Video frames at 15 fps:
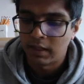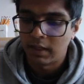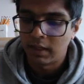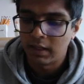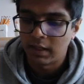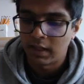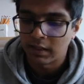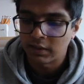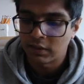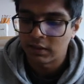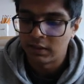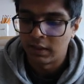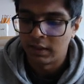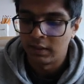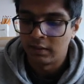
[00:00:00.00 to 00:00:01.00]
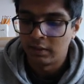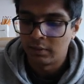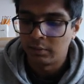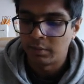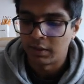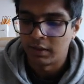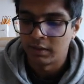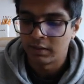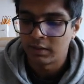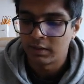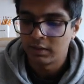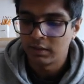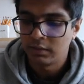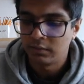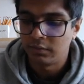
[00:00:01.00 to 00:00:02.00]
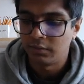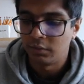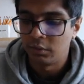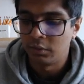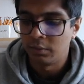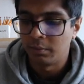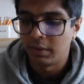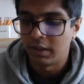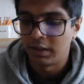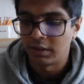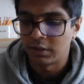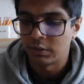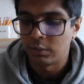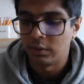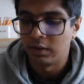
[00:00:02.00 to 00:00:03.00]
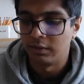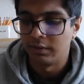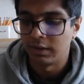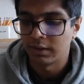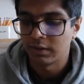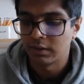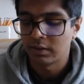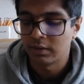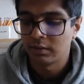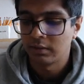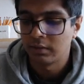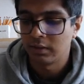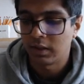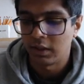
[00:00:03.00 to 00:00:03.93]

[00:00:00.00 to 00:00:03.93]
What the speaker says: and xz plus 4 minus 12x